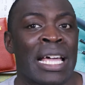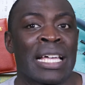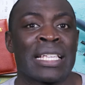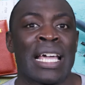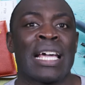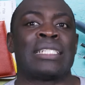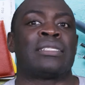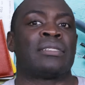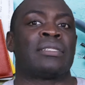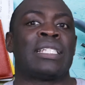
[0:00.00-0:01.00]
Again,
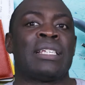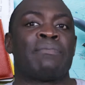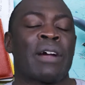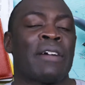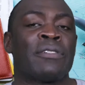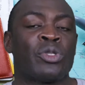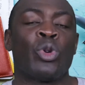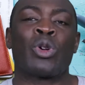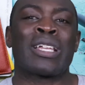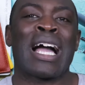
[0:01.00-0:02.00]
the private
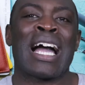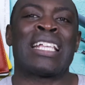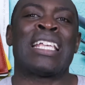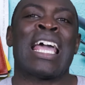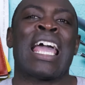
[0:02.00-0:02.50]
tour guide